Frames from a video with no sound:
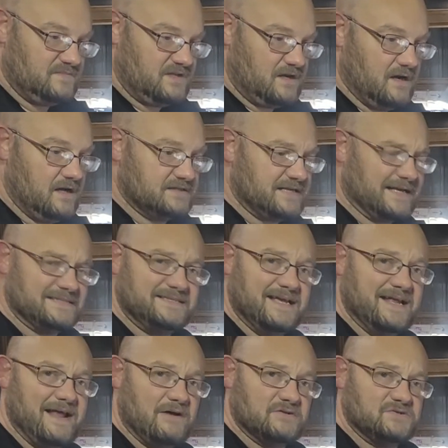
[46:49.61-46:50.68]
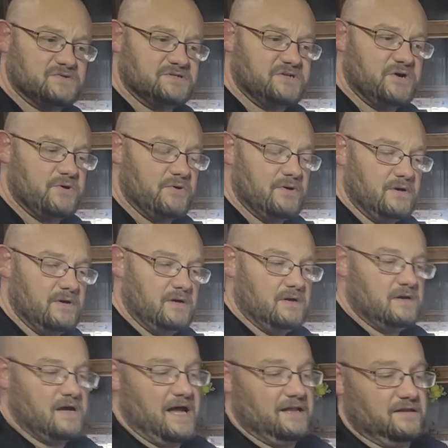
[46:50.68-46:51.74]
It's like a 10 ounce or so.
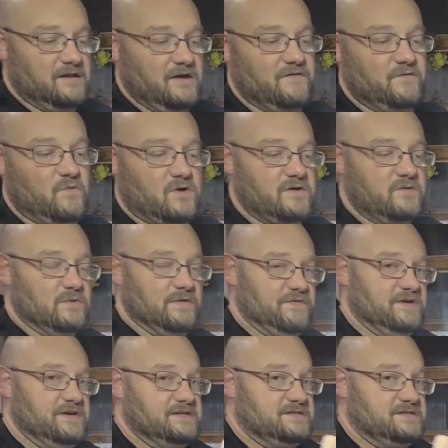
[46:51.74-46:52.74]
I love working with this.